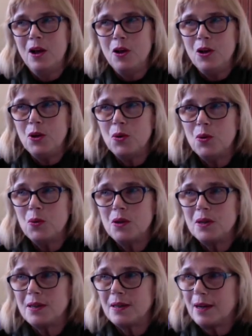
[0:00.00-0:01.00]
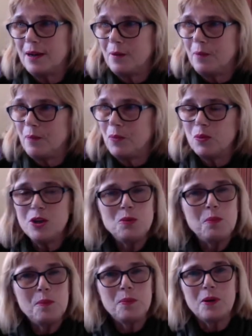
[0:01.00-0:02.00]
you would reach
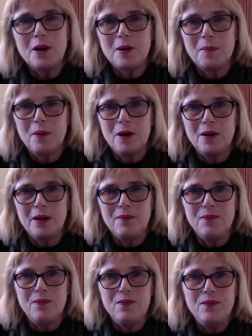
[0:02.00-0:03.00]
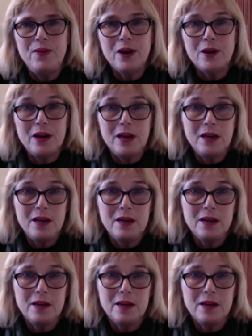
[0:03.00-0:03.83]
people on a very,